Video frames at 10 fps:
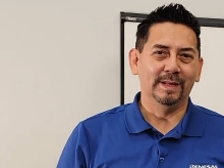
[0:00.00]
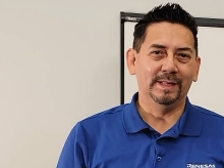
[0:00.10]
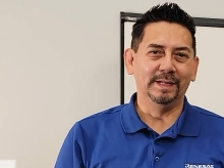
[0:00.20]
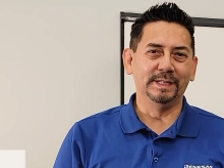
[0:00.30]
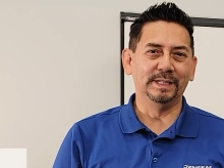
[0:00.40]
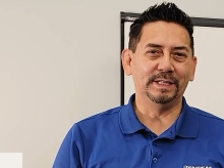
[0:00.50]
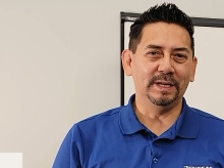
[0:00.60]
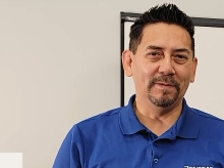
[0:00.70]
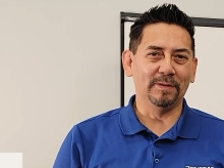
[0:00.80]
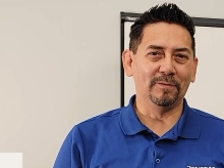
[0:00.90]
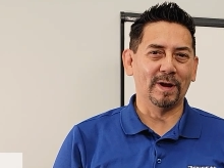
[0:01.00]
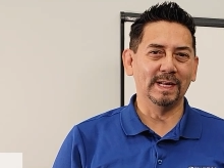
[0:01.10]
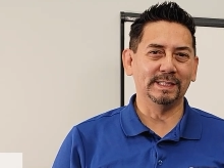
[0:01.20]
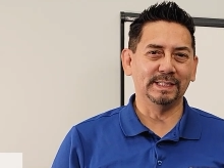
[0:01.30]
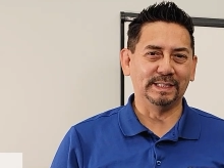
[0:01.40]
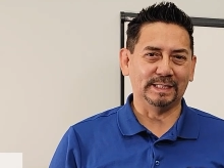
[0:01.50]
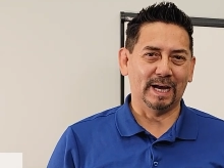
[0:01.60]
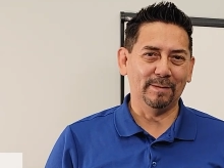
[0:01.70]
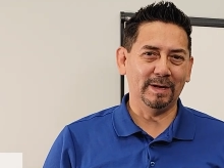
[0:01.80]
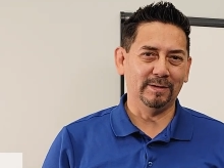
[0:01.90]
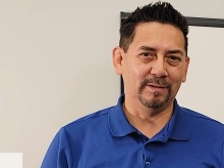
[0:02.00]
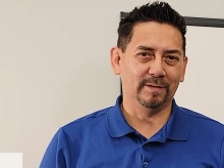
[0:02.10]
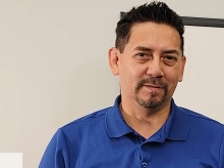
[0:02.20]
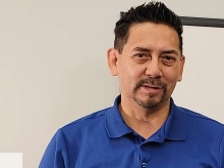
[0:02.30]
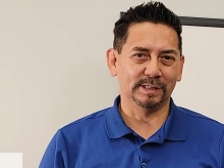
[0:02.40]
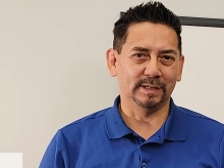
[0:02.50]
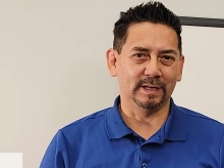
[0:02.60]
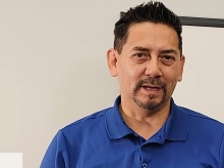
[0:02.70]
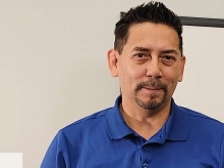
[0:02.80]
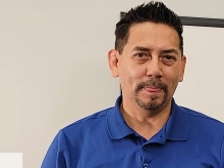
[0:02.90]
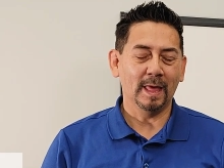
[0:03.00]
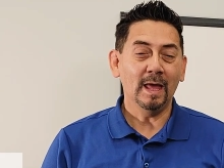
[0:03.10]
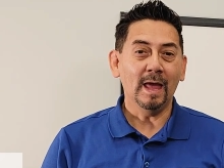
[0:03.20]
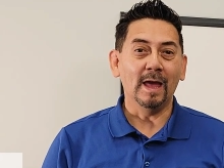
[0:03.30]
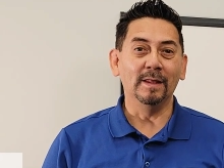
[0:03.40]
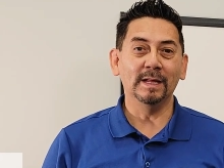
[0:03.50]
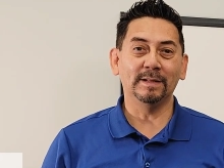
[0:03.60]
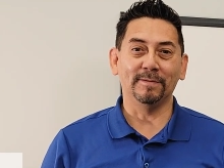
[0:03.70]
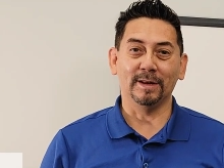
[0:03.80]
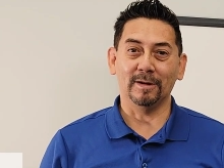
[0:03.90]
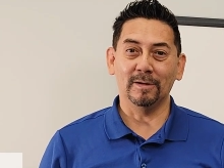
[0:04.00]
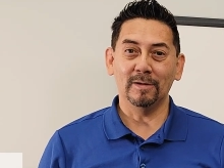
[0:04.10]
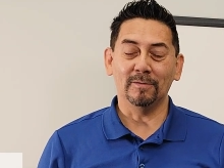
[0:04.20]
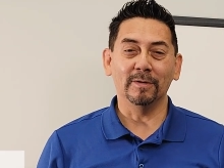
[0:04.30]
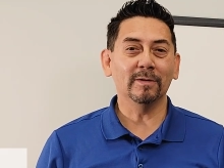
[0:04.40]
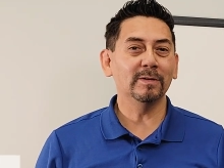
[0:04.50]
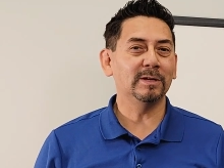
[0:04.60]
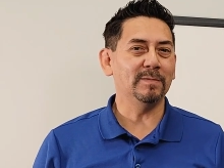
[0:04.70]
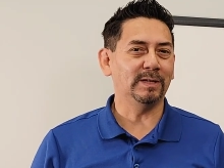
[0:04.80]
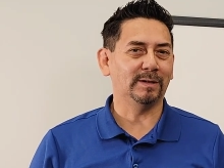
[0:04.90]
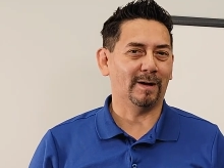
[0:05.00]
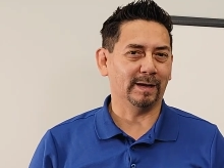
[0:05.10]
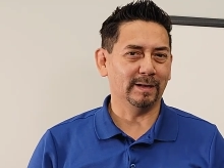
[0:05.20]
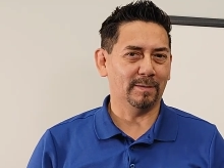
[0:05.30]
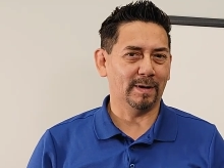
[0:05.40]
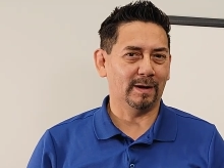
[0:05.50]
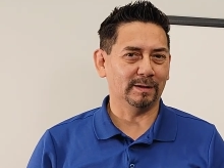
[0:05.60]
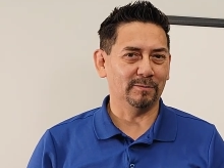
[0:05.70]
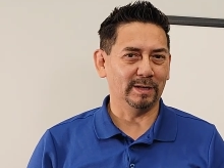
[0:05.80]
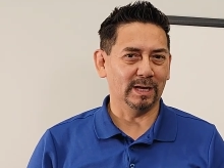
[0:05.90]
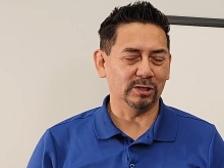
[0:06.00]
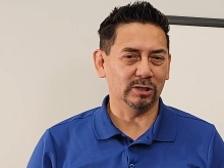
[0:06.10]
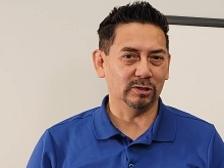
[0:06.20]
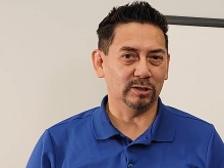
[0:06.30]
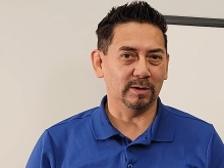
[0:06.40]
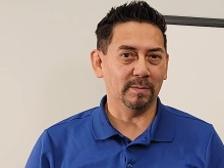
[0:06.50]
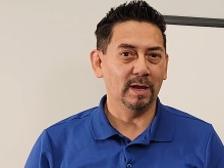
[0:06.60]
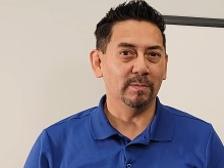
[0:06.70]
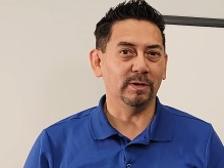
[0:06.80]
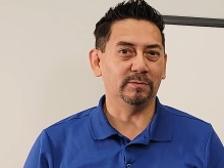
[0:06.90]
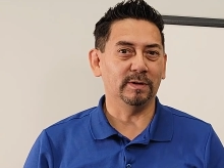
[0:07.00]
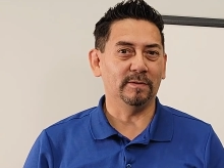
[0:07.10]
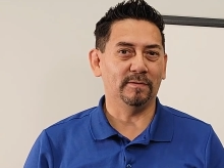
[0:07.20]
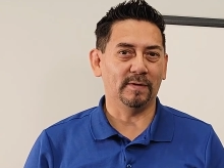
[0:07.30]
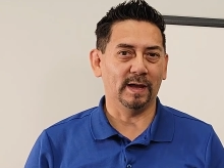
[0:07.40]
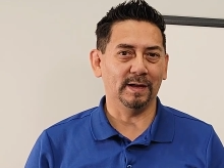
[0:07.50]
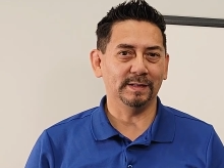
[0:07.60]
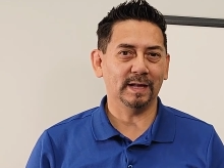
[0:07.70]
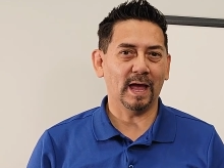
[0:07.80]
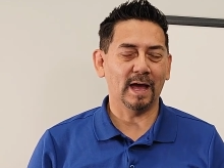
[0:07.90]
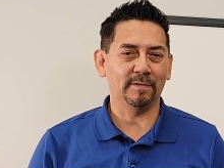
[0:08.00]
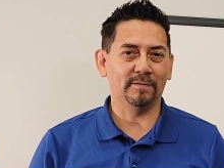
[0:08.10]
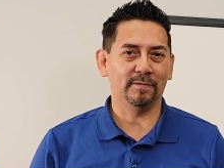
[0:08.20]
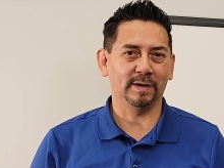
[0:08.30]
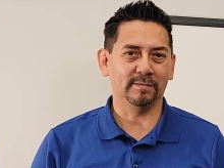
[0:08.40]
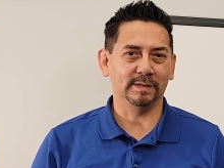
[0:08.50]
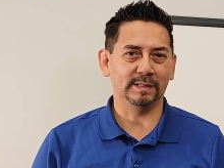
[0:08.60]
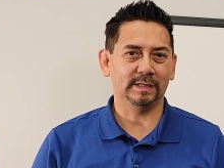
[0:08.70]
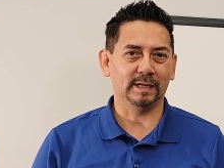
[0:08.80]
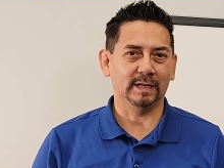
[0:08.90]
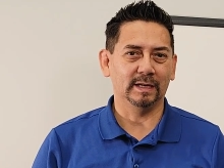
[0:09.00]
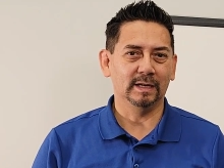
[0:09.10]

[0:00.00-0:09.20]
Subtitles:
this is Steve with Renesas Timing University. In this video, we're going to be talking about the relationship between phase and frequency.